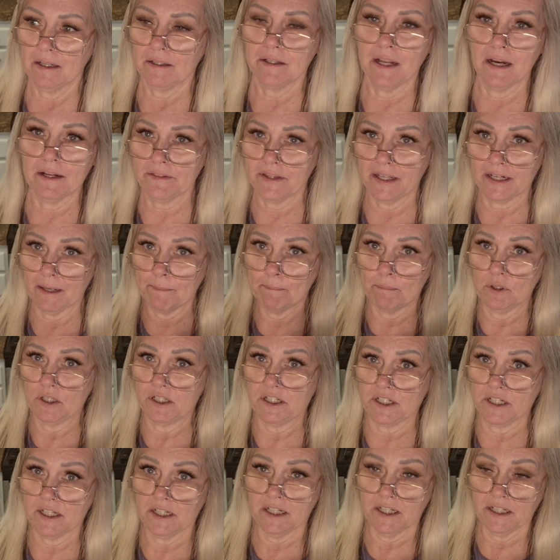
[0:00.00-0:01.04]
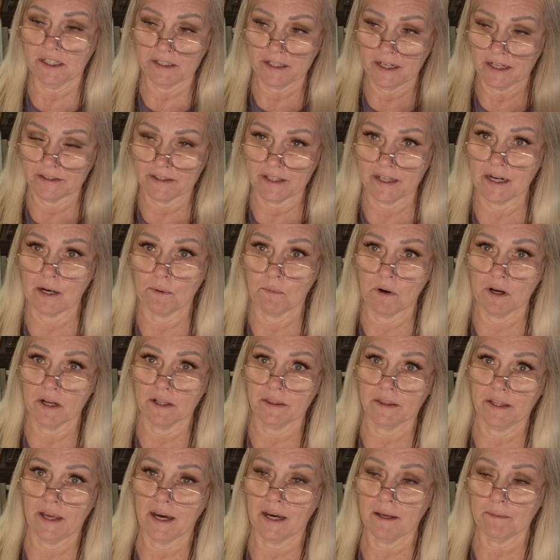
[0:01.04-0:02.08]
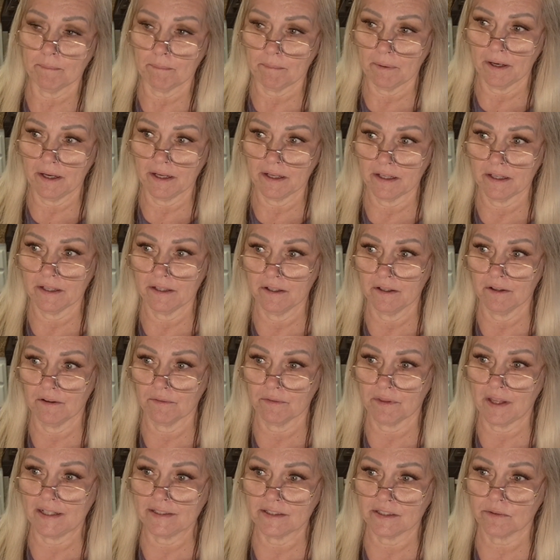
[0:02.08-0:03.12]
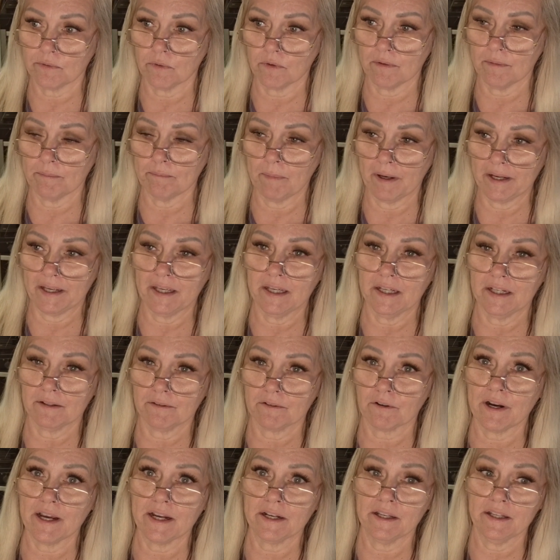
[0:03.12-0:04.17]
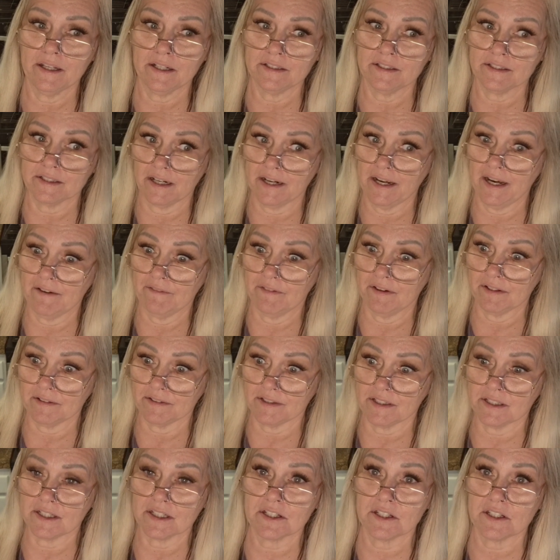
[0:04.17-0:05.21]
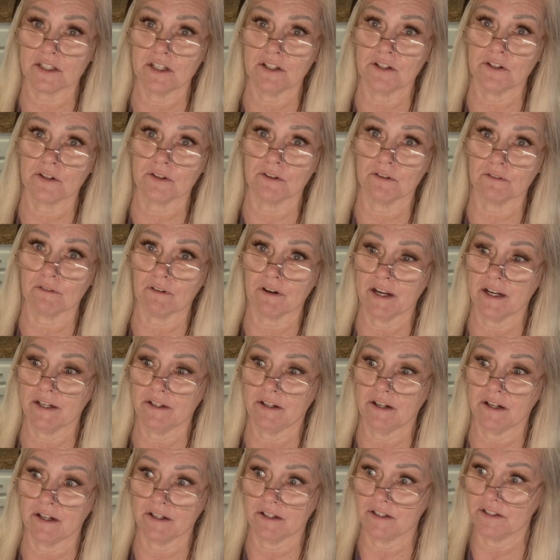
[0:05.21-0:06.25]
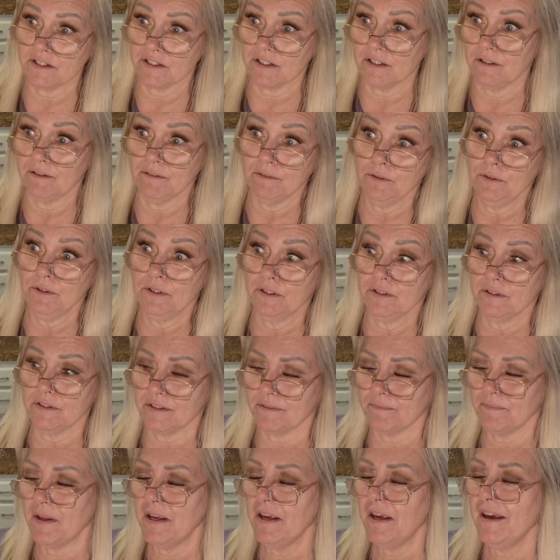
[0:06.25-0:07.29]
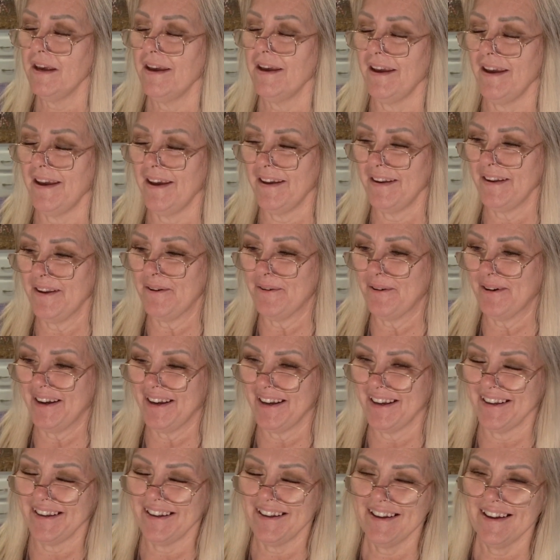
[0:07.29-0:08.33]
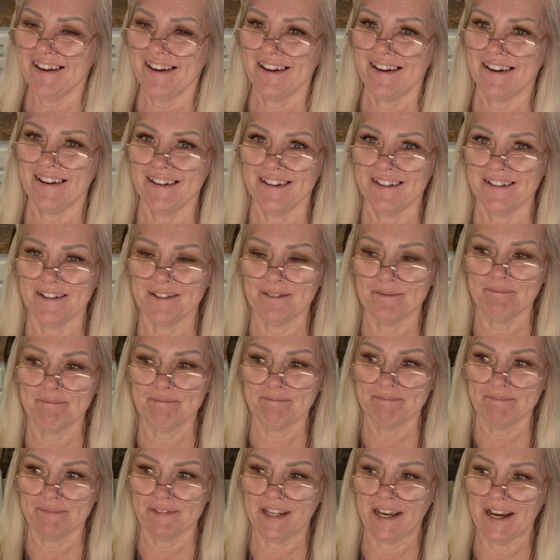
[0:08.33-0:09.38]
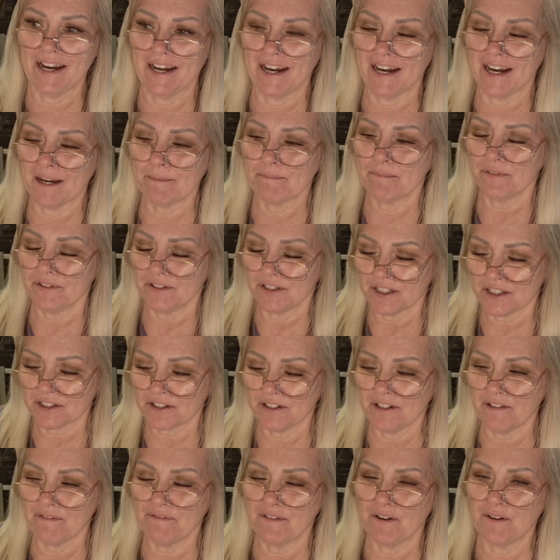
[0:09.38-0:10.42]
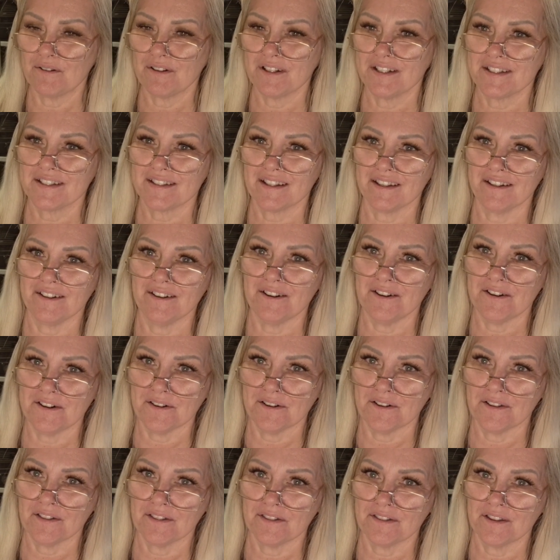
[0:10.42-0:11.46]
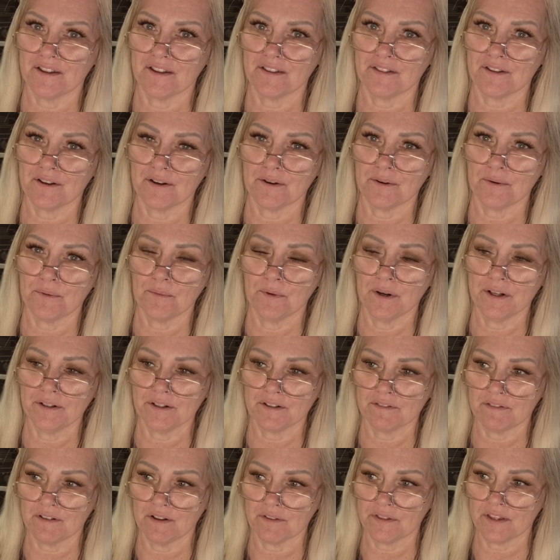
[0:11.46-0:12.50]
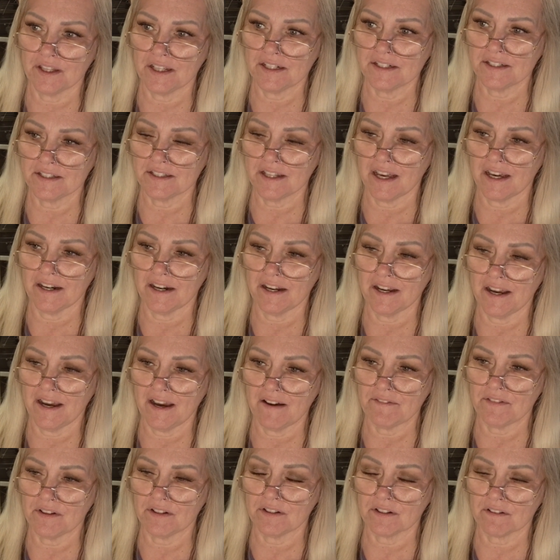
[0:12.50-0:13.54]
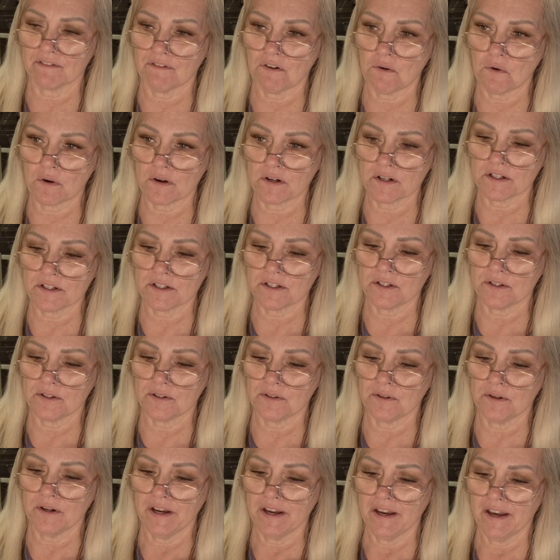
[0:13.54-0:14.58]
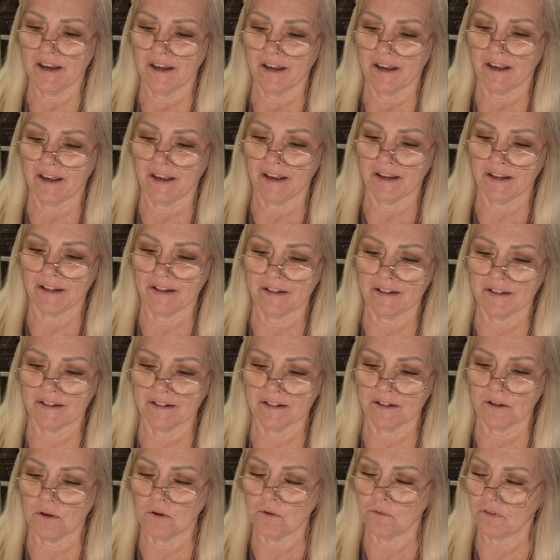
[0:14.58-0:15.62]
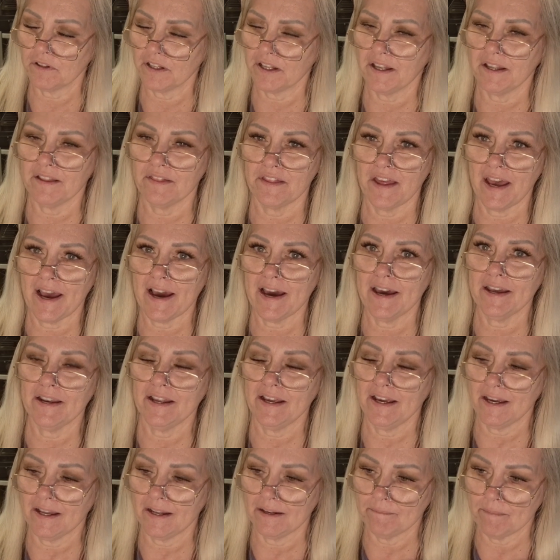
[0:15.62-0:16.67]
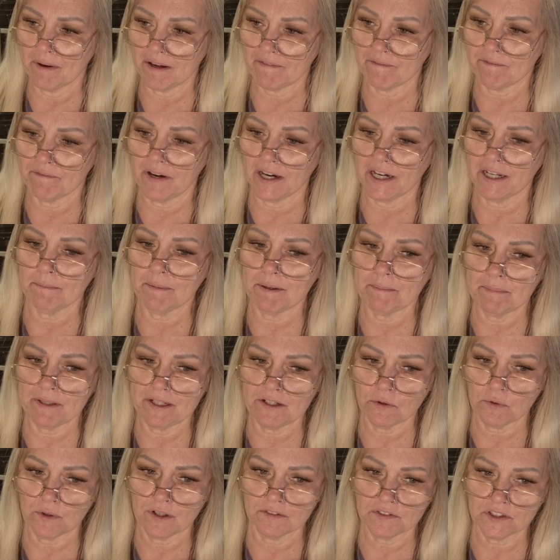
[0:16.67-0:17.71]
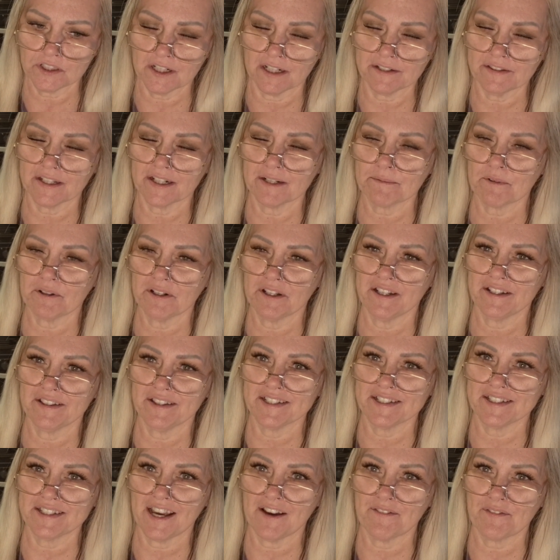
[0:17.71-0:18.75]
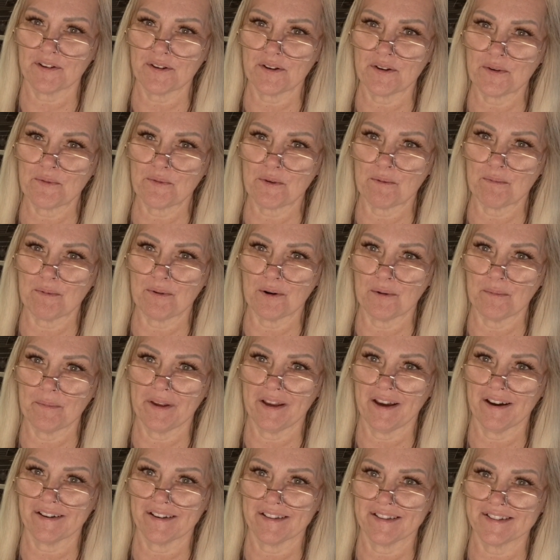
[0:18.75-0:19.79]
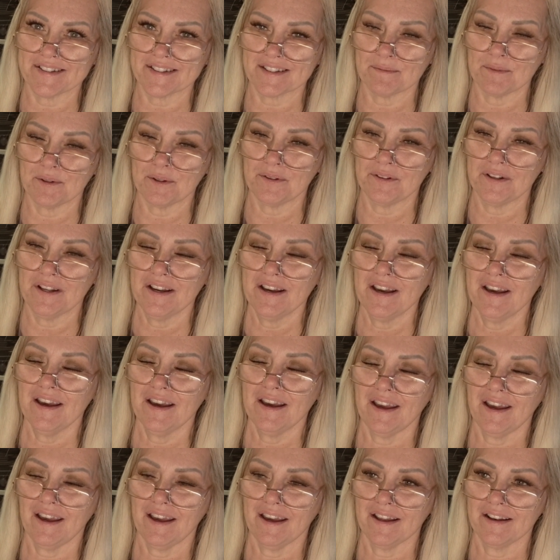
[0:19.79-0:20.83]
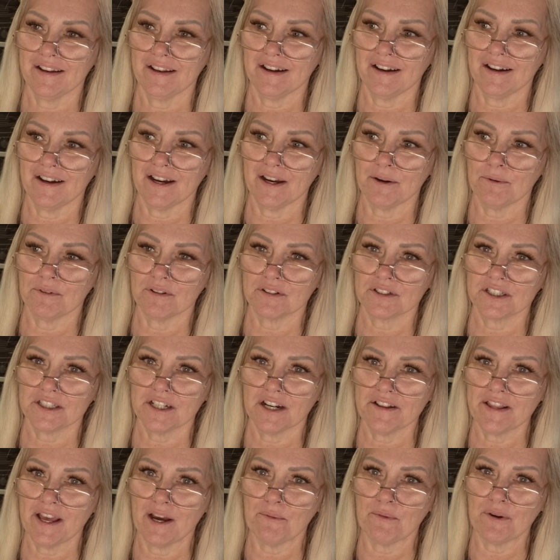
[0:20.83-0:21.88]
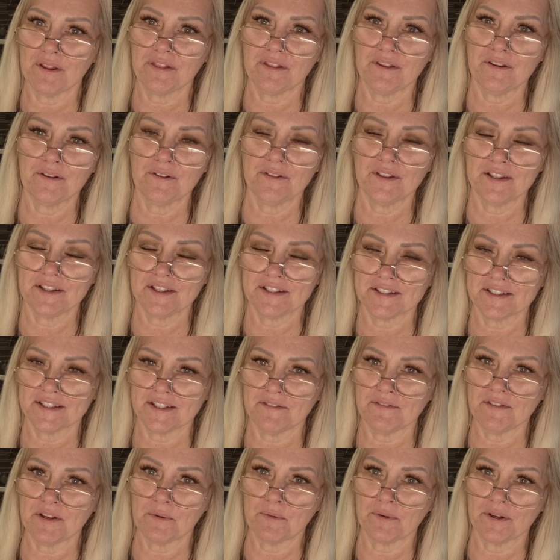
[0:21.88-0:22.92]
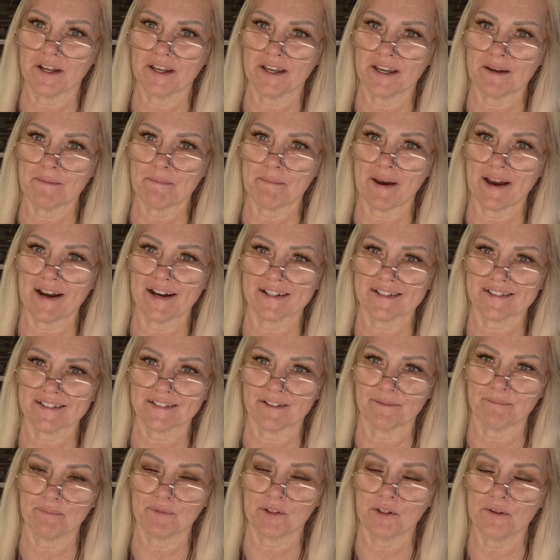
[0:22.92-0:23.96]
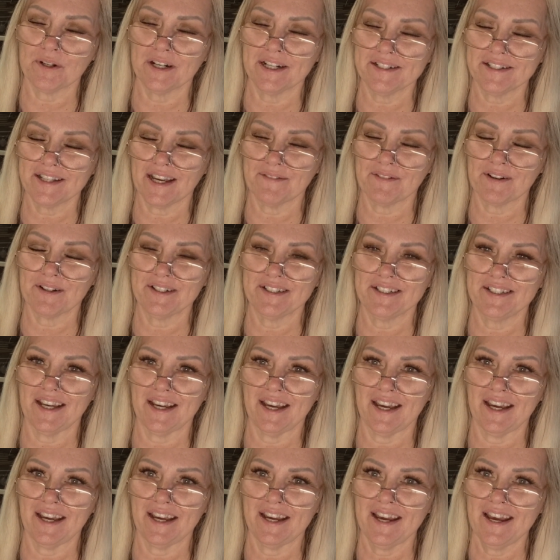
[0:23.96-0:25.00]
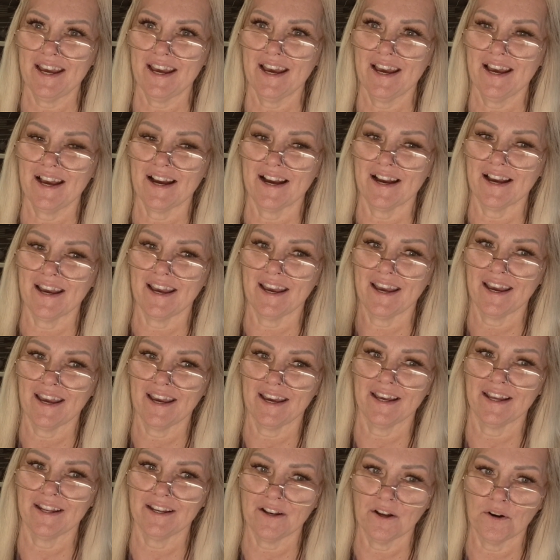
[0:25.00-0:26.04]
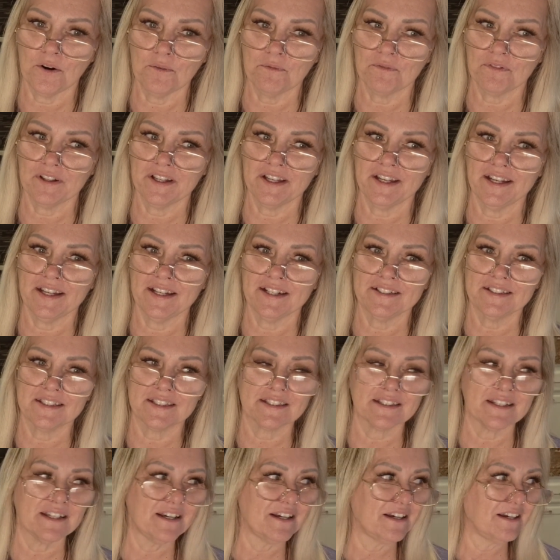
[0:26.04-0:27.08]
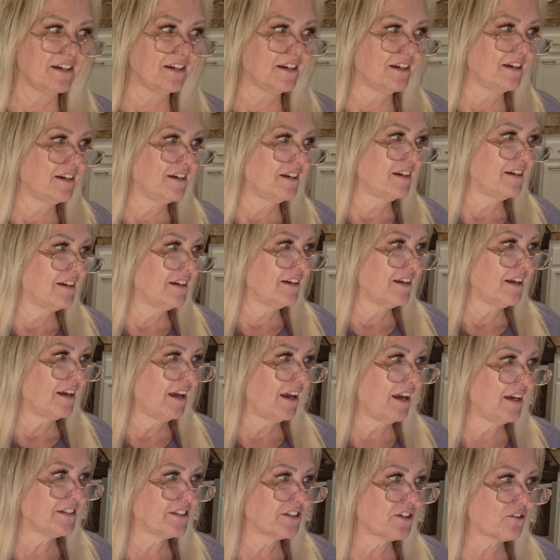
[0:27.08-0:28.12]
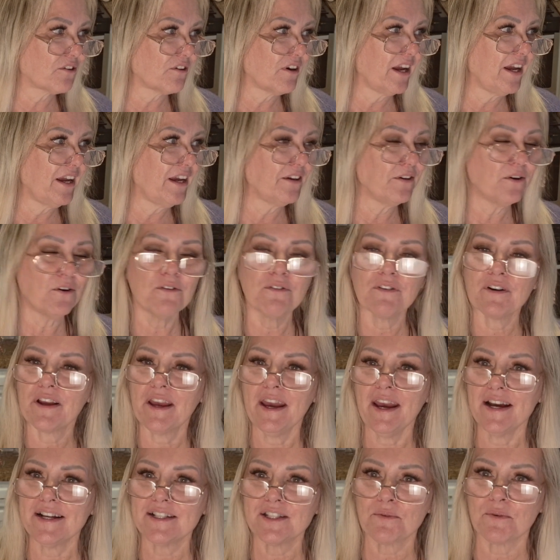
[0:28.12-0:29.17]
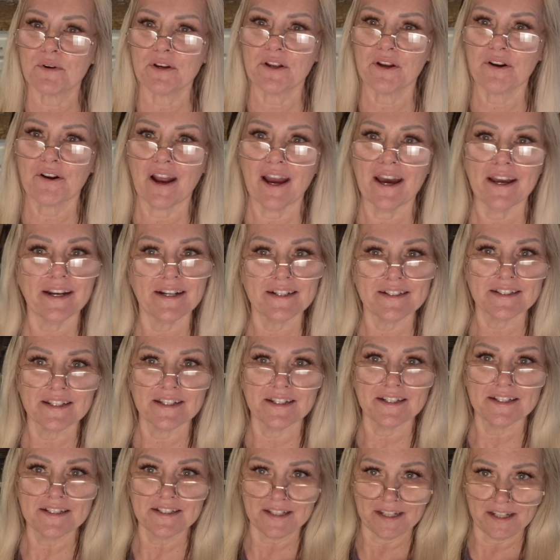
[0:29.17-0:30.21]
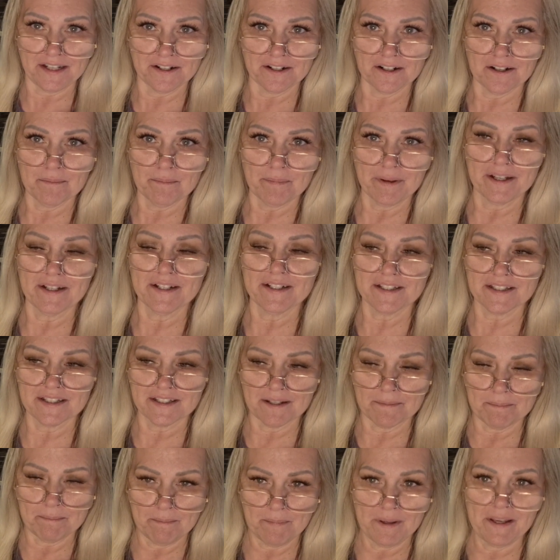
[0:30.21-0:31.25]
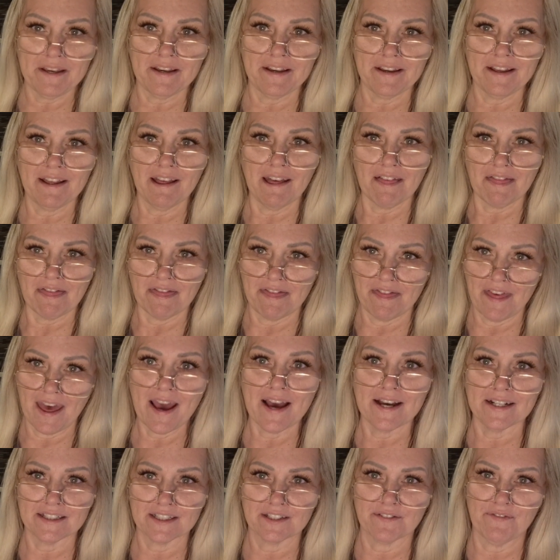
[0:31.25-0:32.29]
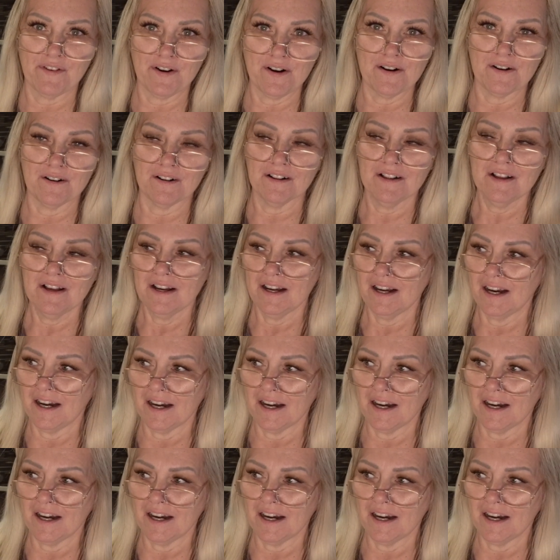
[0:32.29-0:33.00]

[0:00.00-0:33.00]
Not that I'm pushing it, not that I want that, but that's my grandkids. I have a 16-year-old granddaughter, so who knows? Anyway, yeah, I'm just going to focus on all the wonderful things that I have to look forward to. And hopefully that and my vitamin B12 shot that I'm going to get this afternoon will pull me out of this mood. And I will share that with you this evening when I get back. So you guys have a good day. And hopefully it's as gray and overcast where you're at as it is here, because to me, that's fall.